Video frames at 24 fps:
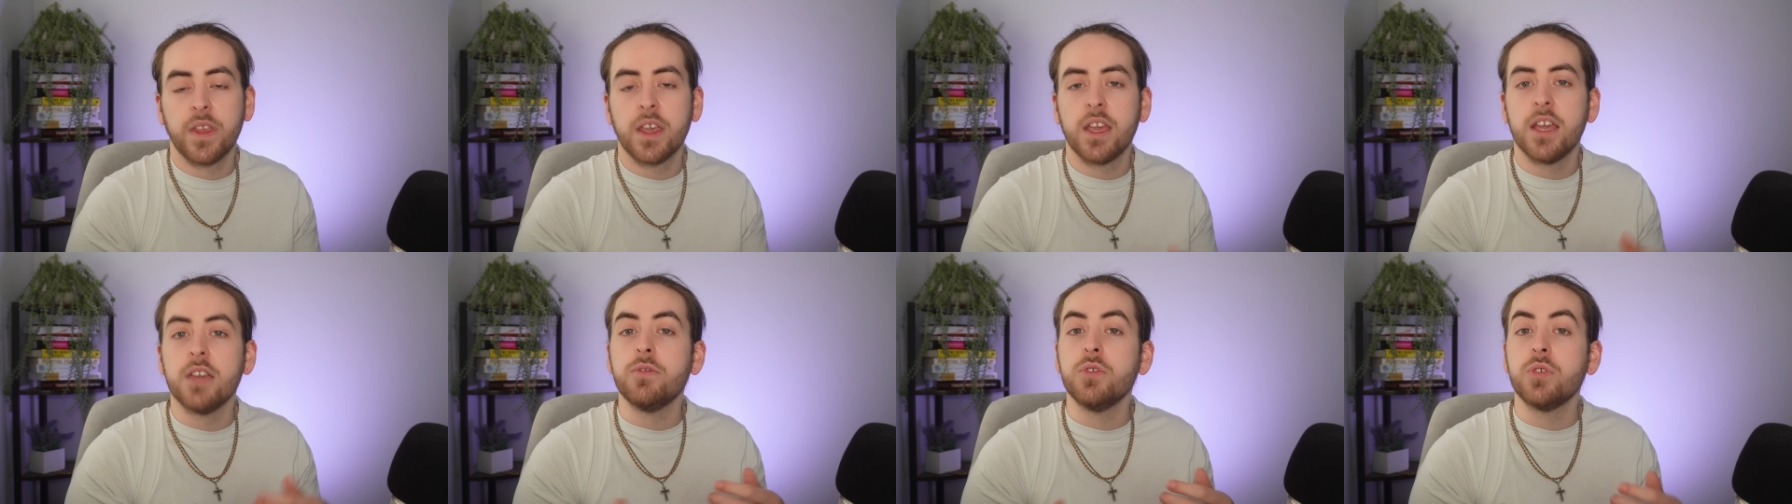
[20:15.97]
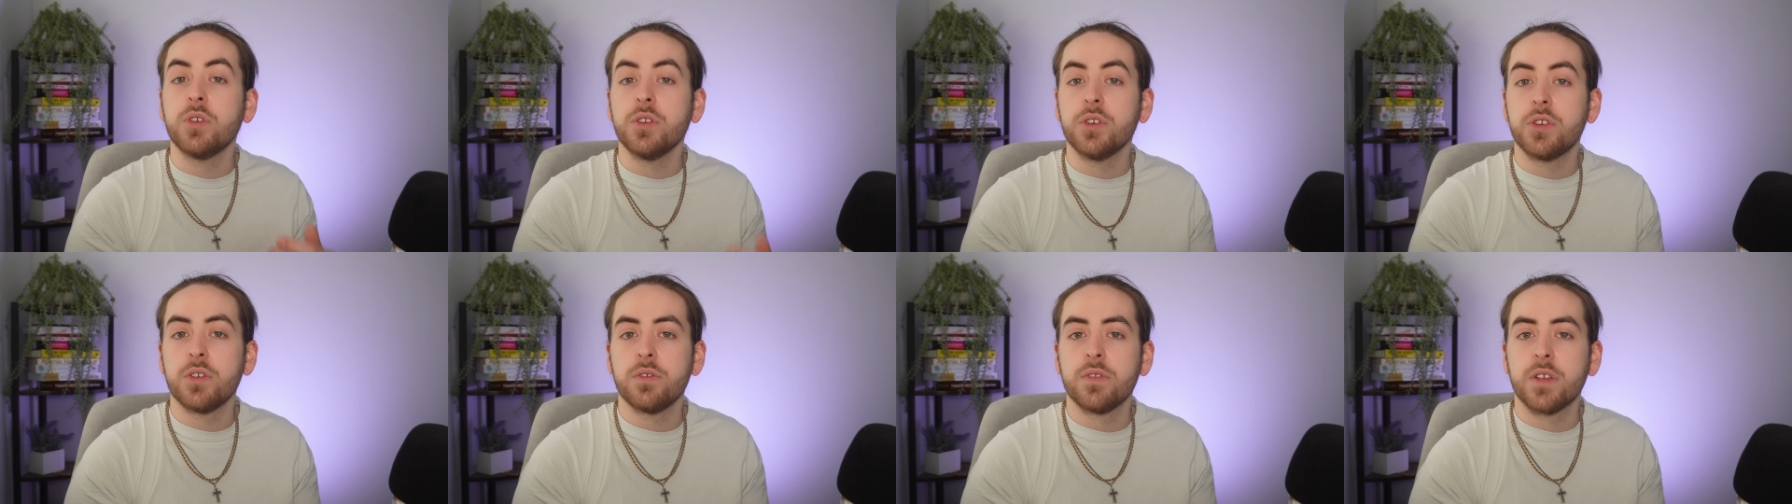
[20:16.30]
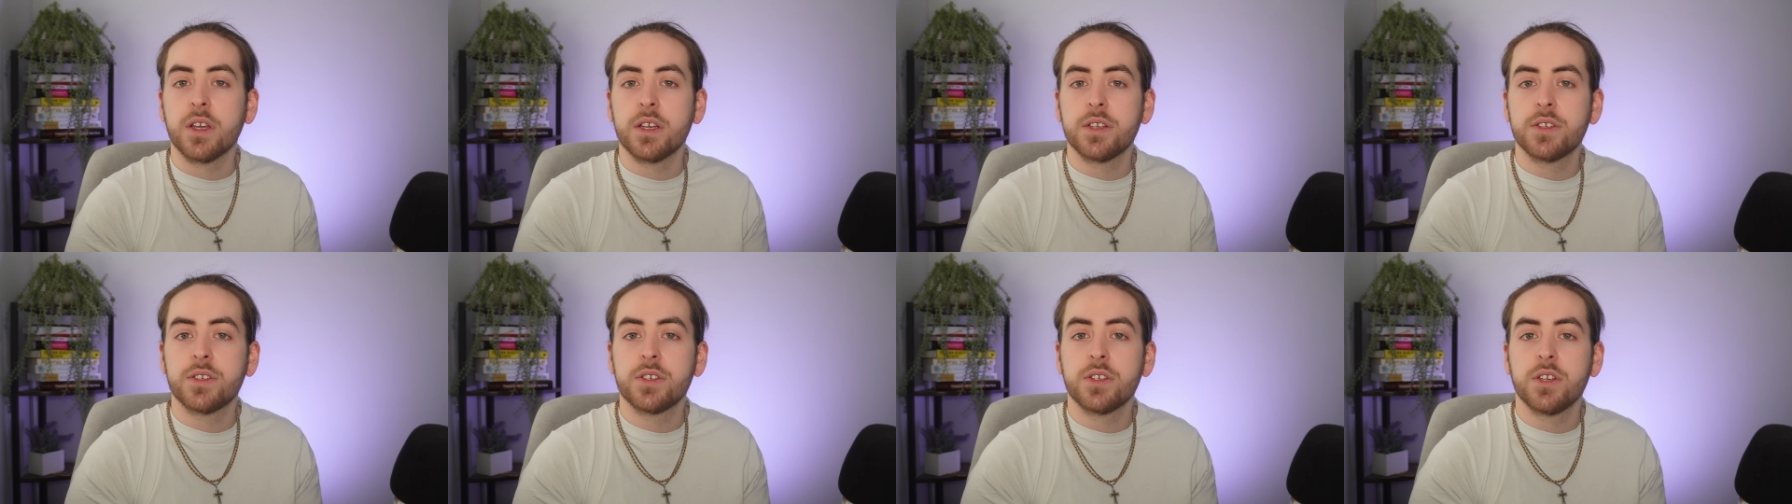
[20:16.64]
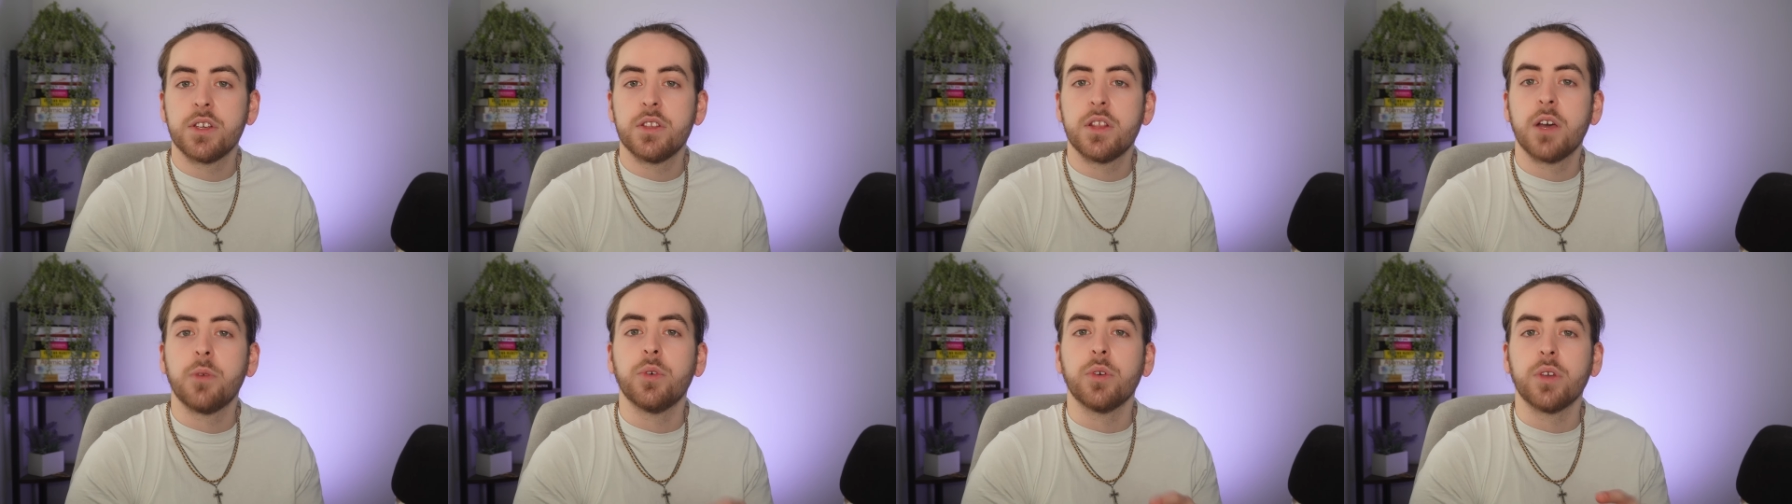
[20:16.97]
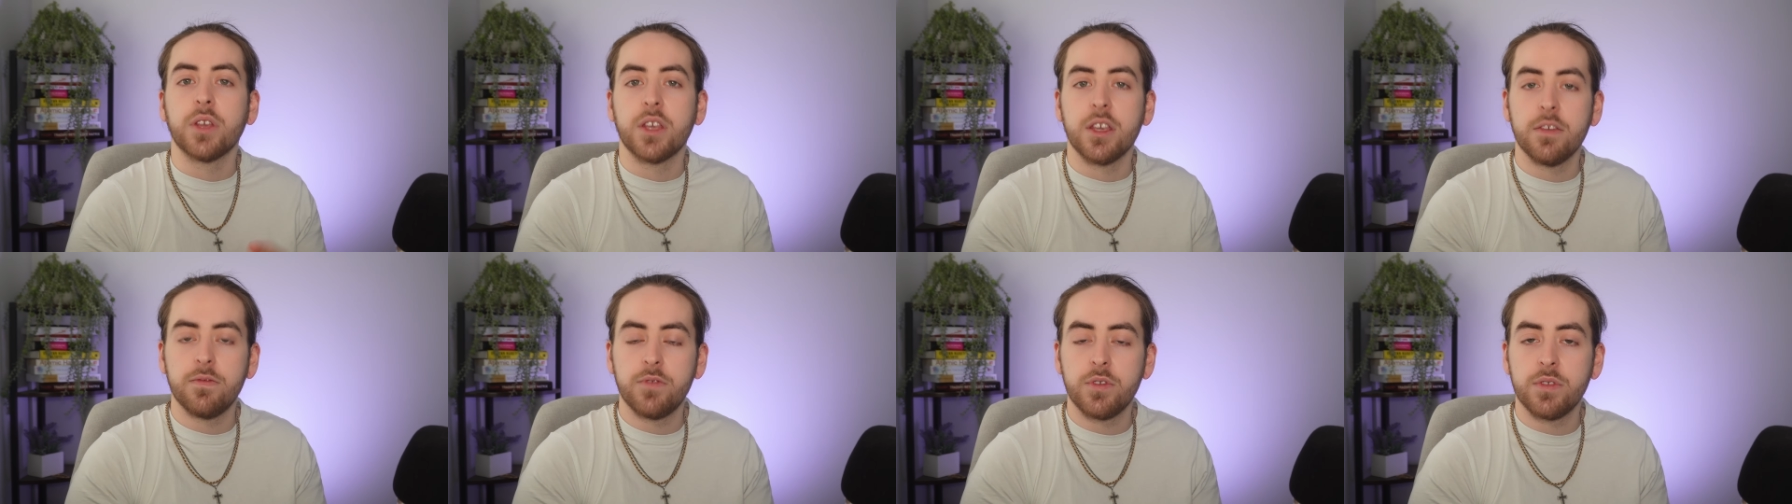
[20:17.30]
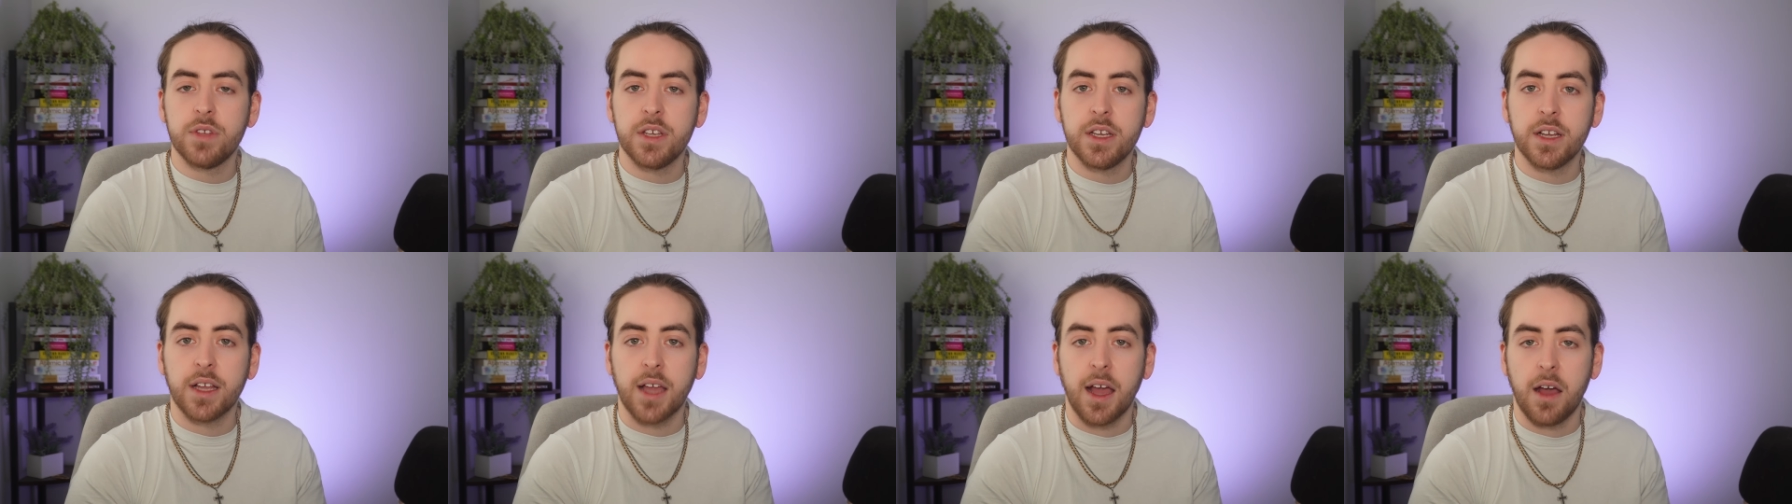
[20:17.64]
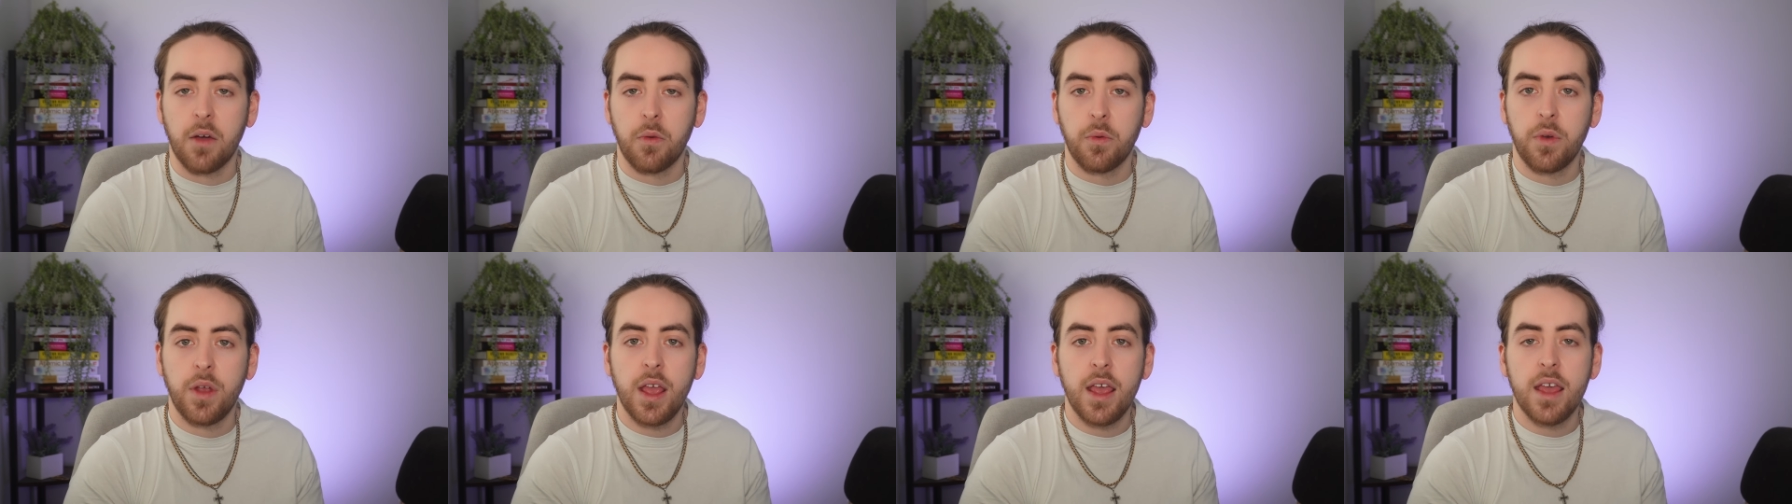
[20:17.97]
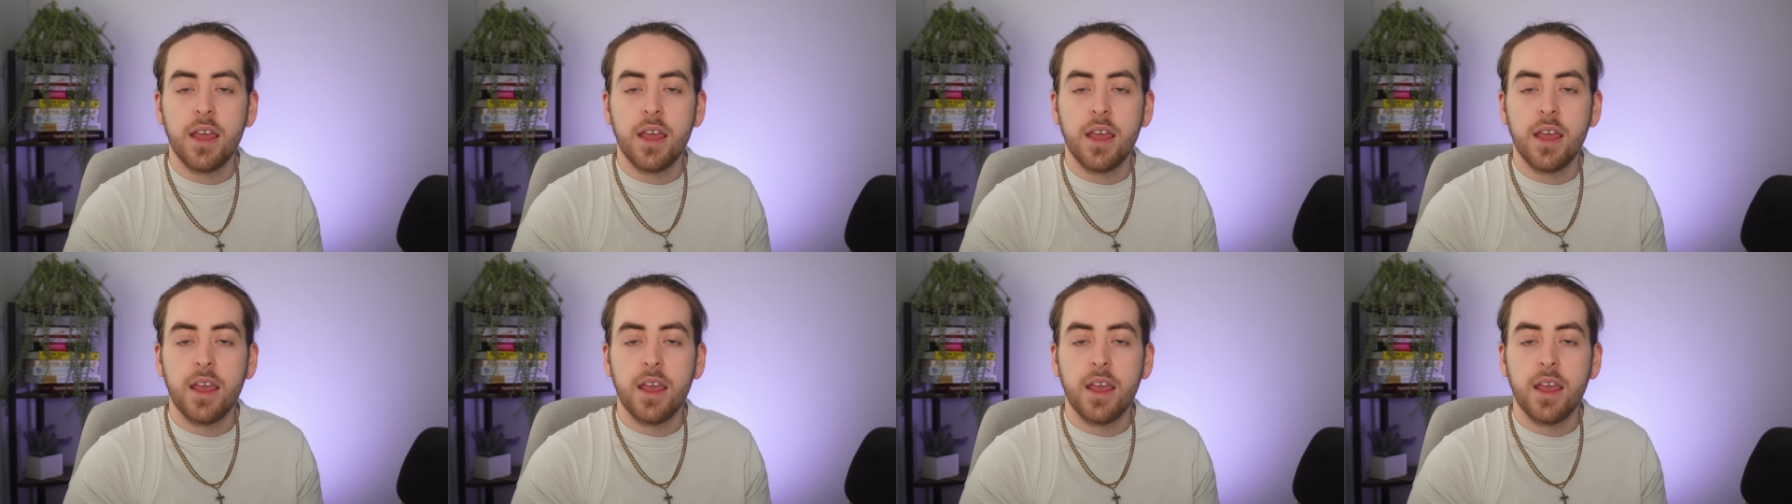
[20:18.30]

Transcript: If you can do this, they will give you the account